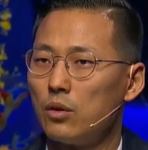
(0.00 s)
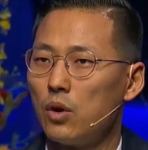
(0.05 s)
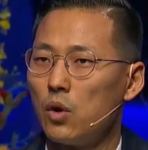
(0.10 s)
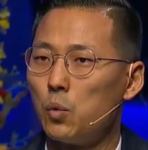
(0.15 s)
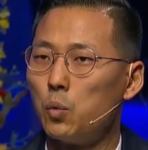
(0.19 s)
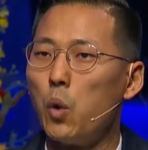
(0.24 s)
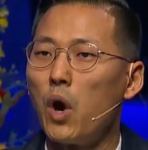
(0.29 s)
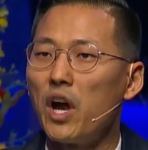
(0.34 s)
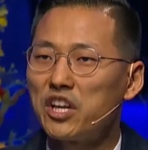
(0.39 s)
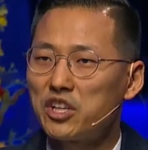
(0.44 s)

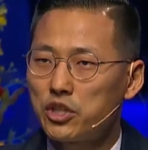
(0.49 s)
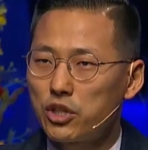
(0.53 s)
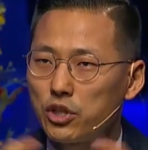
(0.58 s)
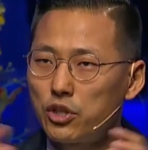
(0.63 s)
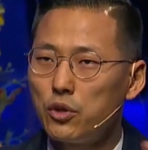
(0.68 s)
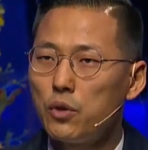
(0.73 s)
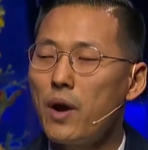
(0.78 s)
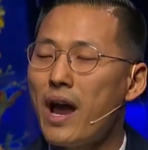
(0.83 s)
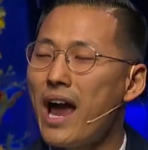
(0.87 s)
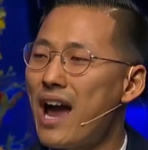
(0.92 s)
What do
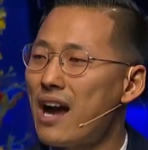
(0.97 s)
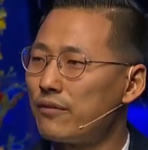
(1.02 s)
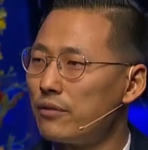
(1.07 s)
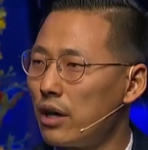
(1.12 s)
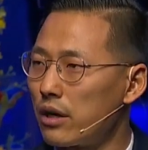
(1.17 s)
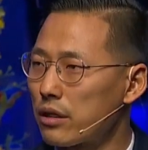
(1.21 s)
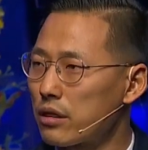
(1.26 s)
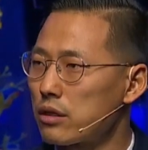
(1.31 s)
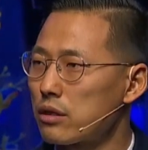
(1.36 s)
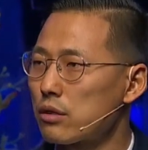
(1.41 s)
you have
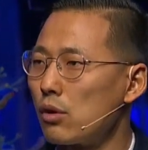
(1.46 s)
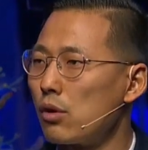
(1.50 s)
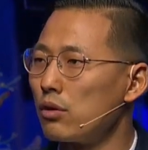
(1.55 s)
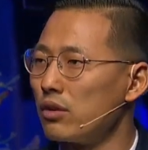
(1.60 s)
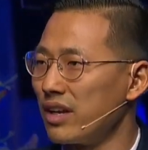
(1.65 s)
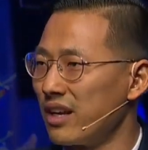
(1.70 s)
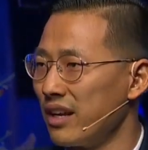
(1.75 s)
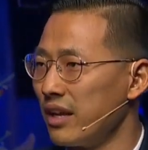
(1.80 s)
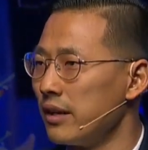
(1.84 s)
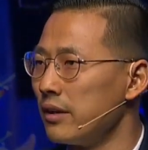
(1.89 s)

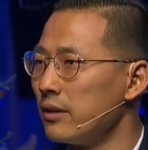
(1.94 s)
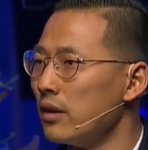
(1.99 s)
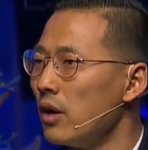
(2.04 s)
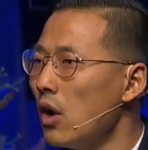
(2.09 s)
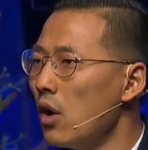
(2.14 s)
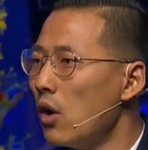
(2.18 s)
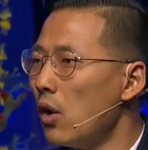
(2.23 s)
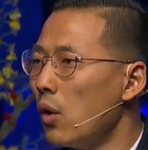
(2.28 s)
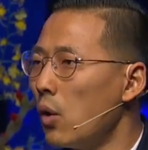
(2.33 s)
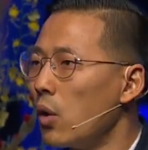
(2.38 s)
authority
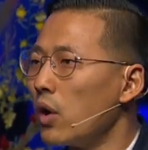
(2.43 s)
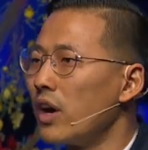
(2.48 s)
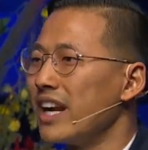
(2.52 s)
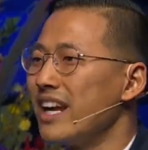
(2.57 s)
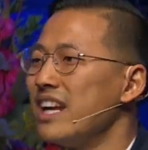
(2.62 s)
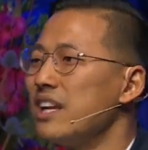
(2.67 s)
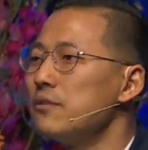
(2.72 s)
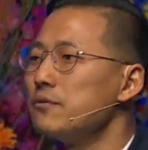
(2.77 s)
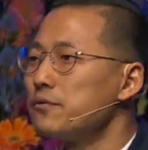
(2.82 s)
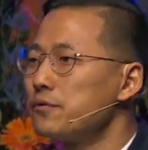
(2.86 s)
or
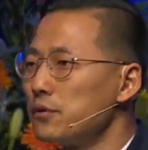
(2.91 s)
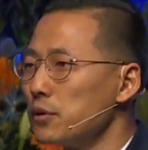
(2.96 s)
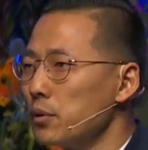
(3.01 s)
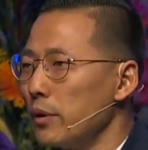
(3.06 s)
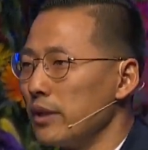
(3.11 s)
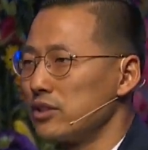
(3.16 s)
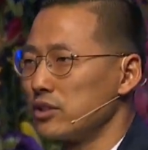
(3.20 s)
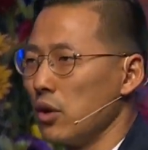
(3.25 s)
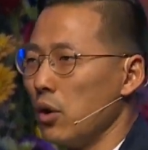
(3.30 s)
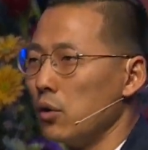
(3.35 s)

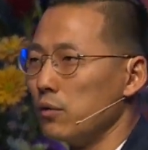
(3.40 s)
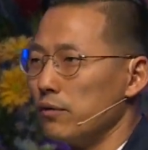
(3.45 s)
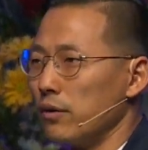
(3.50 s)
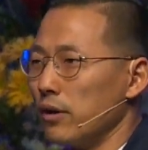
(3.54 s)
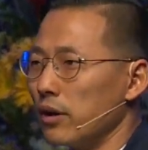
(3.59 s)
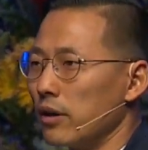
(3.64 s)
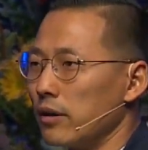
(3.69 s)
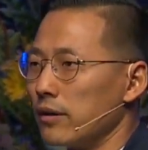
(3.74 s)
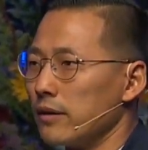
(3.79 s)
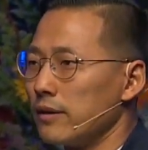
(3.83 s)
influence
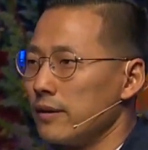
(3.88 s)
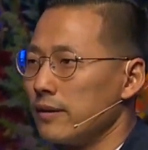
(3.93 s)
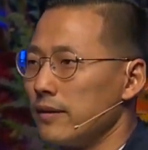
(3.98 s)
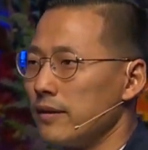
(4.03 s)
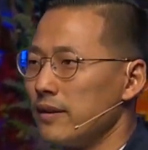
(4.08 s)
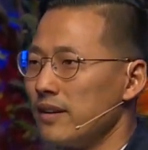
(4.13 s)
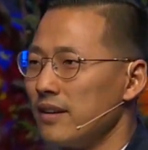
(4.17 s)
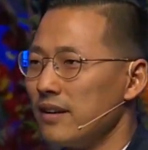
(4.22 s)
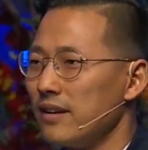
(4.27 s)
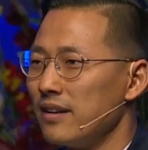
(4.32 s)
over?
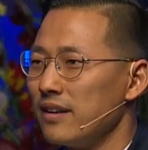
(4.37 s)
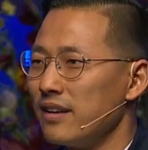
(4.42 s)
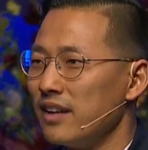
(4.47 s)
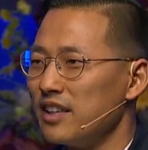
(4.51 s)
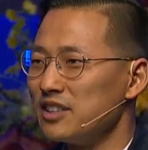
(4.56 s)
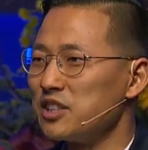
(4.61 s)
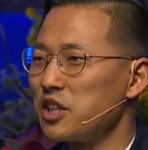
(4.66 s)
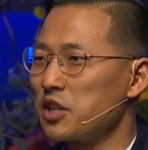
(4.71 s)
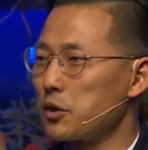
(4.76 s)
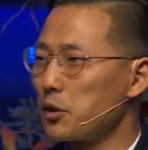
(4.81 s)

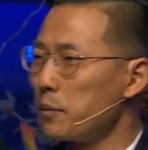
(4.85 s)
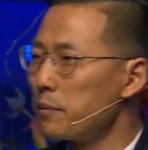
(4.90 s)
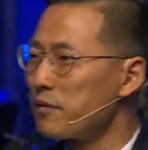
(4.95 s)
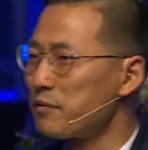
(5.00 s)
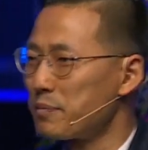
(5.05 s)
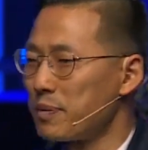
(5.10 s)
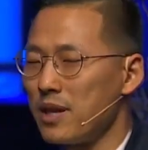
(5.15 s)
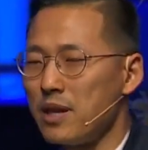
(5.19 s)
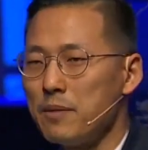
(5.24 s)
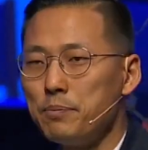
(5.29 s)
Is it a group
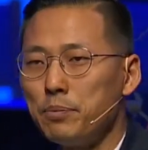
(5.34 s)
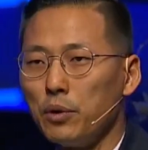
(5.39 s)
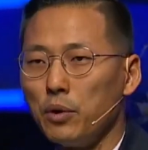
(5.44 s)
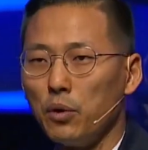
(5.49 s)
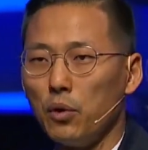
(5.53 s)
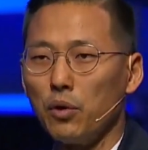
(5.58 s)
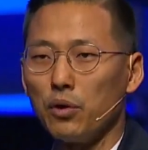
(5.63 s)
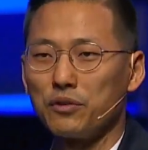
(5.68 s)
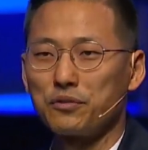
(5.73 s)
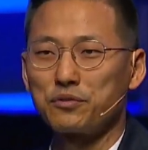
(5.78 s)
of
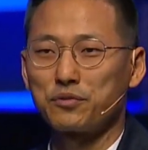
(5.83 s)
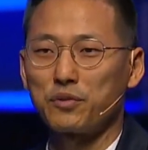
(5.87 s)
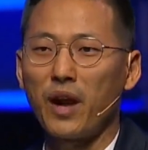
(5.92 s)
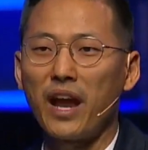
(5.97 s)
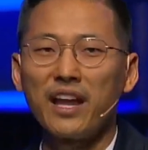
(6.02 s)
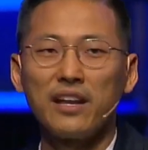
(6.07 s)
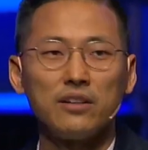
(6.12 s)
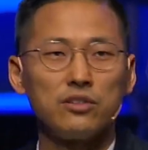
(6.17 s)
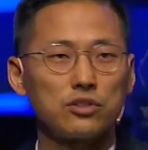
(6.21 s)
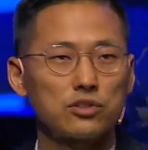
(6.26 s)
people or
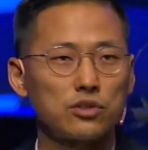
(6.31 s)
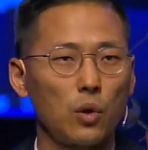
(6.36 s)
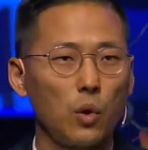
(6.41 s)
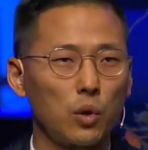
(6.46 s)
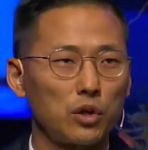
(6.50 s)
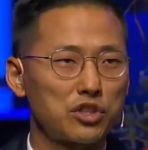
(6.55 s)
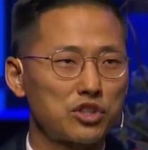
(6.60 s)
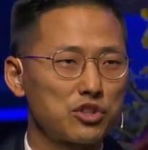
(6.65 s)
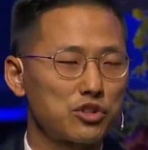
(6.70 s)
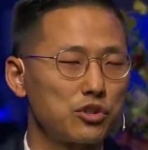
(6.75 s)
friends
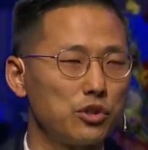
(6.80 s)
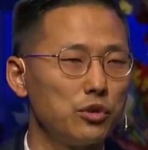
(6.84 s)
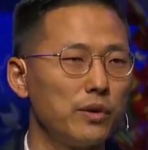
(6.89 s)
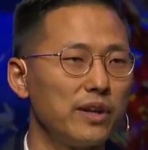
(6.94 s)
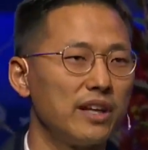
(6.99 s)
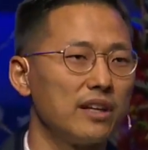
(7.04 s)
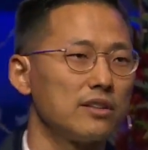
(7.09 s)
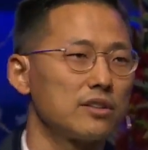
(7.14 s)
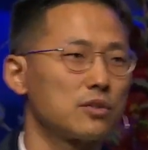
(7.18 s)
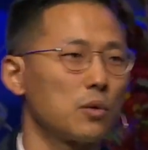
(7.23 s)
or
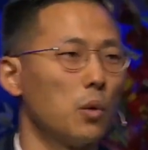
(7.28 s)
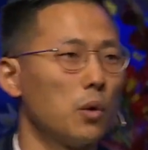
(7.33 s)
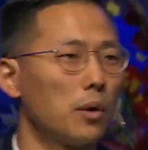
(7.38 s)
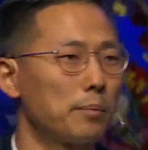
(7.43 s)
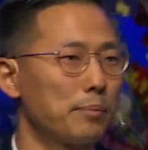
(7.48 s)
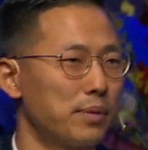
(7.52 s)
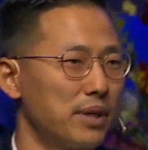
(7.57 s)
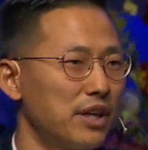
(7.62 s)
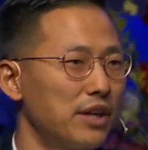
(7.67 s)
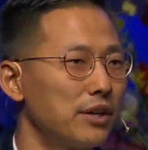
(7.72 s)
students or
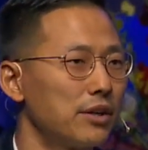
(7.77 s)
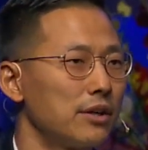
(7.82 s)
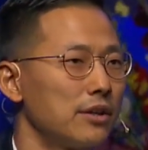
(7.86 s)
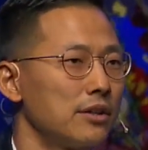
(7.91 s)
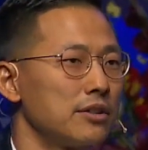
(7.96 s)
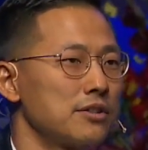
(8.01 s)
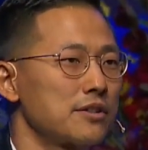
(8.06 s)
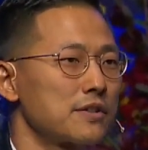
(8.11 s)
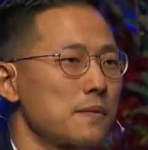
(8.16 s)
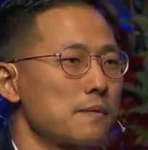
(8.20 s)

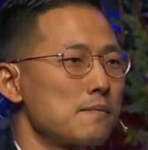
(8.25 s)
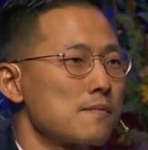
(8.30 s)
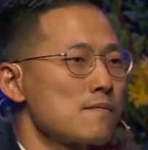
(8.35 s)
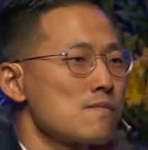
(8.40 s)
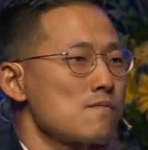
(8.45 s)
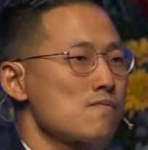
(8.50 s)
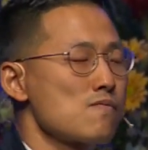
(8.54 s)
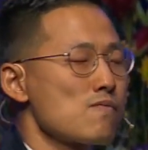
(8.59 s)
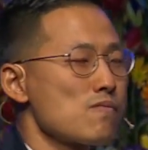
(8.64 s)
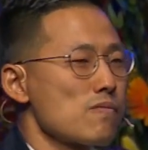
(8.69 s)
peers?
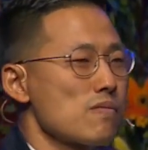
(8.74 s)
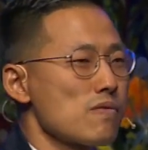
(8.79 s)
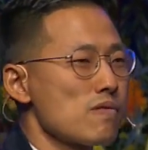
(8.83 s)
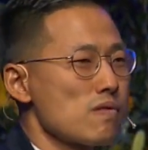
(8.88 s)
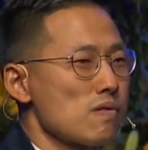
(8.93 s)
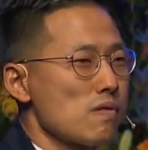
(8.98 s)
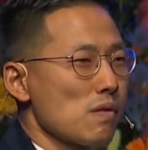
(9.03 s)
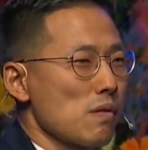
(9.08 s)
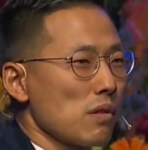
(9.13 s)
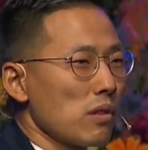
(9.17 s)

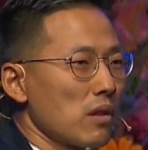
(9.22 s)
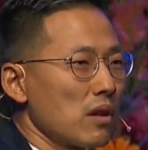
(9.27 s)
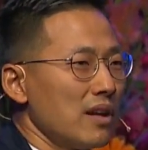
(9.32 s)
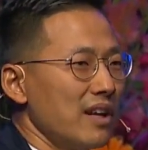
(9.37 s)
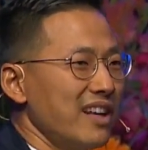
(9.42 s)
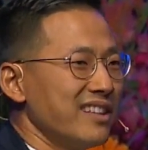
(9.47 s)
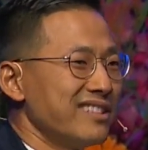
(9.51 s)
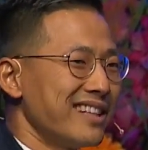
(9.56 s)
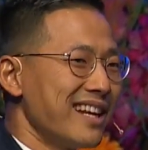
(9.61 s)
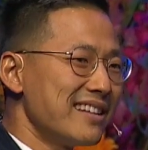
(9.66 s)

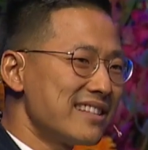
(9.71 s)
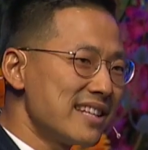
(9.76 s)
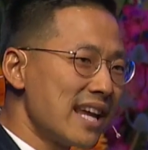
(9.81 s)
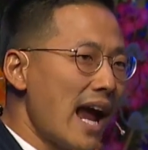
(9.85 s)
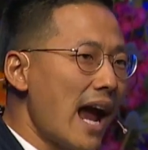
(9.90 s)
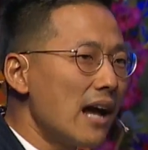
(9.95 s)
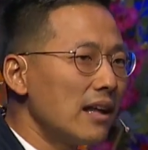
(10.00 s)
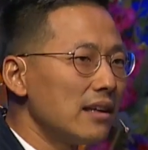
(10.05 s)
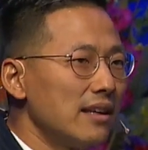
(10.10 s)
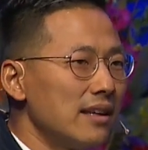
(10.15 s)
Is it a
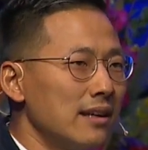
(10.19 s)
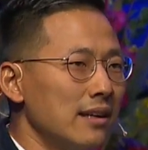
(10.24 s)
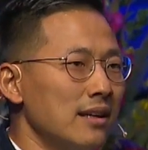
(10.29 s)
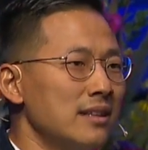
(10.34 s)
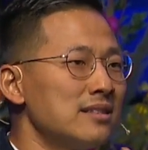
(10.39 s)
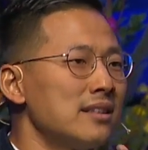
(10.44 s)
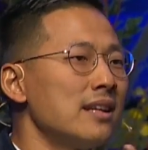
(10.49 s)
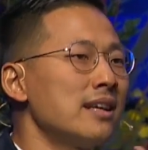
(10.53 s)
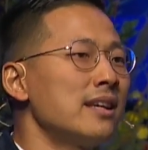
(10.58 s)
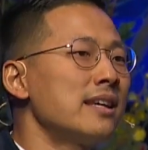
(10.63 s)
talent?
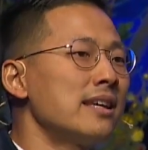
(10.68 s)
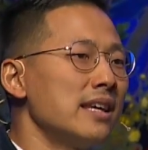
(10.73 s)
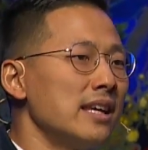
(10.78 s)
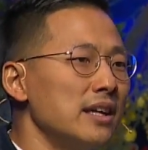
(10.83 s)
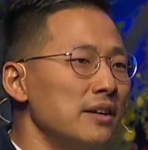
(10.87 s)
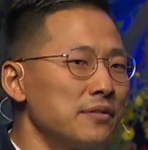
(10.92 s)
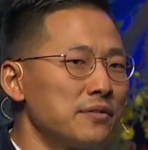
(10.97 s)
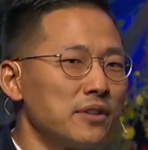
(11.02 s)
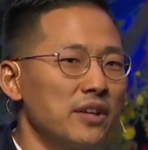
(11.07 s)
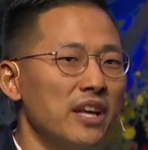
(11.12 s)
Is it a
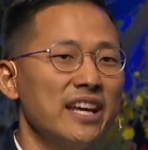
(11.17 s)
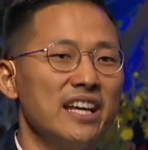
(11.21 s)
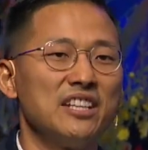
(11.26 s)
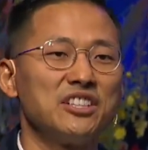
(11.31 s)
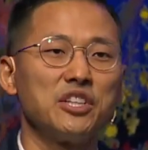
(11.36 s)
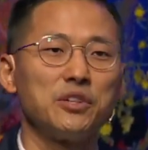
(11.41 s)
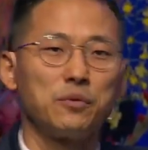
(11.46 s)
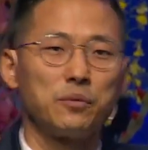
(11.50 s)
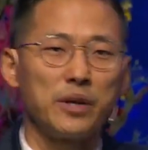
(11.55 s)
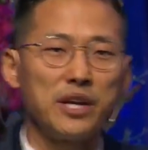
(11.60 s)
gift?
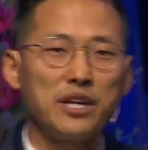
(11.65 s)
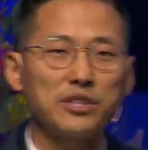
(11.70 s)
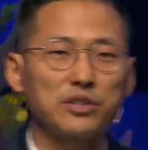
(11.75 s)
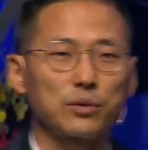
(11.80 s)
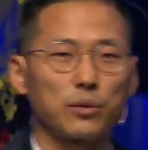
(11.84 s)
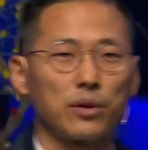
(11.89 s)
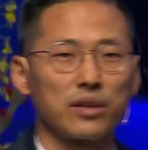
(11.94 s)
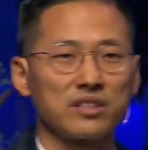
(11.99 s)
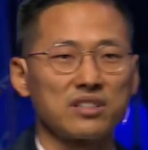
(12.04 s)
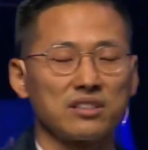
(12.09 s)
Is it
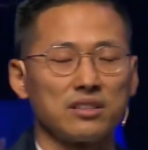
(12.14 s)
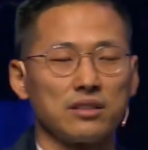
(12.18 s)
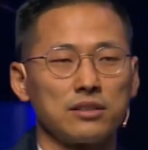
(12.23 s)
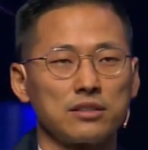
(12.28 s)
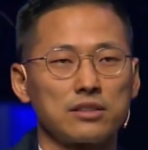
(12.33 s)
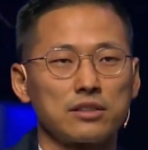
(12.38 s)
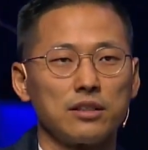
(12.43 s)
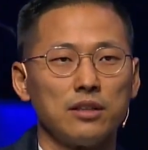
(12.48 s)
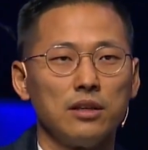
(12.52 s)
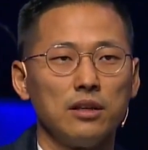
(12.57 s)

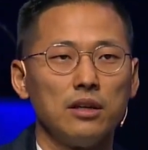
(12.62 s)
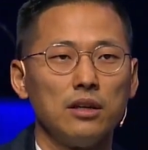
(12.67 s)
resources?